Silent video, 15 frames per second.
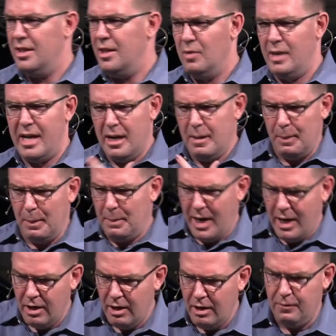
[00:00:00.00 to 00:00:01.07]
Actually, they were kind of
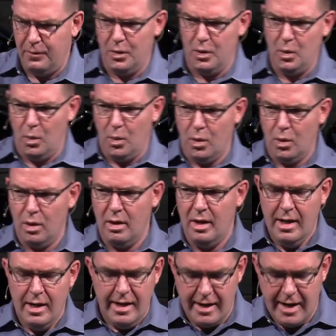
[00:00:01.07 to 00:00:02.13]
preparing for the
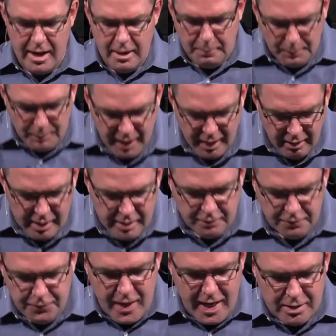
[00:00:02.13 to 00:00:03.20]
war and kind of preparing
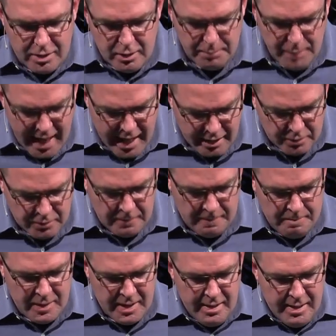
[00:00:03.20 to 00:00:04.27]
to fight the
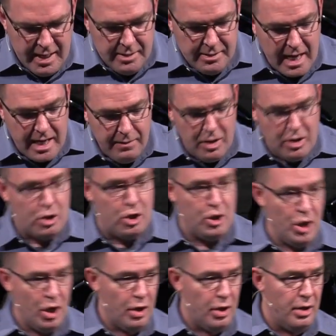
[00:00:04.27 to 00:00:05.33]
battle. And David is
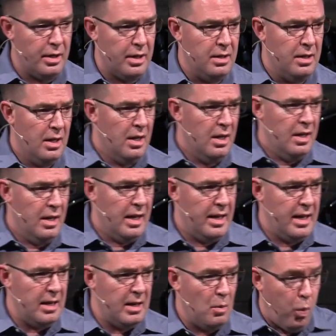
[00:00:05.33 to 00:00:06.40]
young,
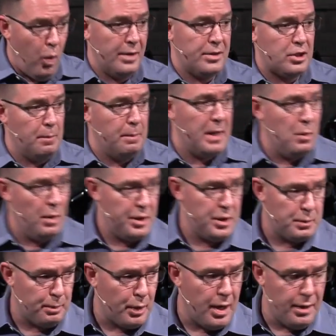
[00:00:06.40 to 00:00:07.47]
and he wants to be with
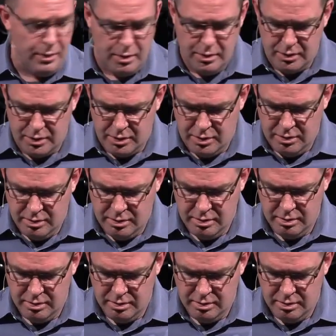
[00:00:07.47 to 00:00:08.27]
his brothers.